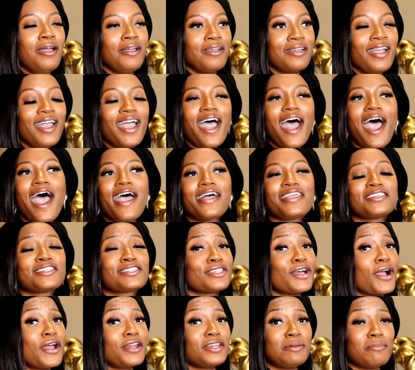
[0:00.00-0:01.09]
This
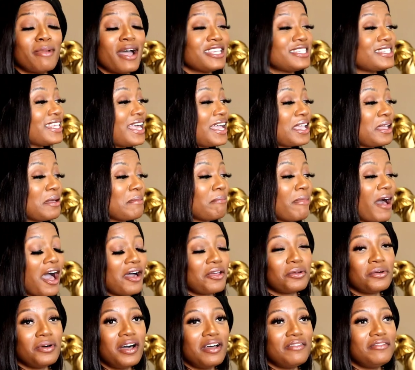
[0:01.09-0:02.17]
is already my second
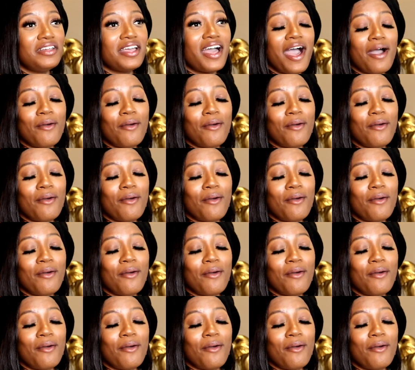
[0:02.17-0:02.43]
bottle of it.